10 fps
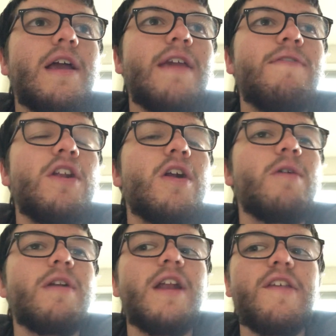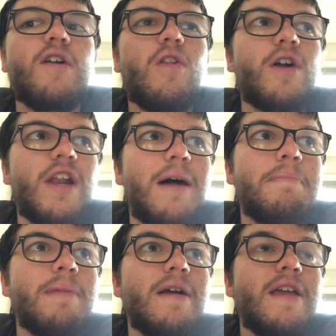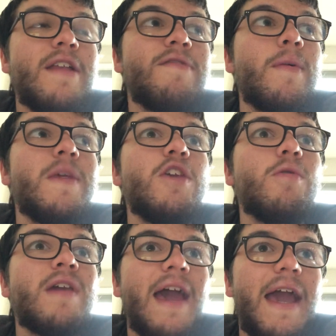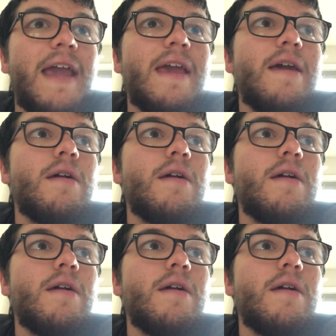If you don't know what it is, go look it up. But it's from the UK.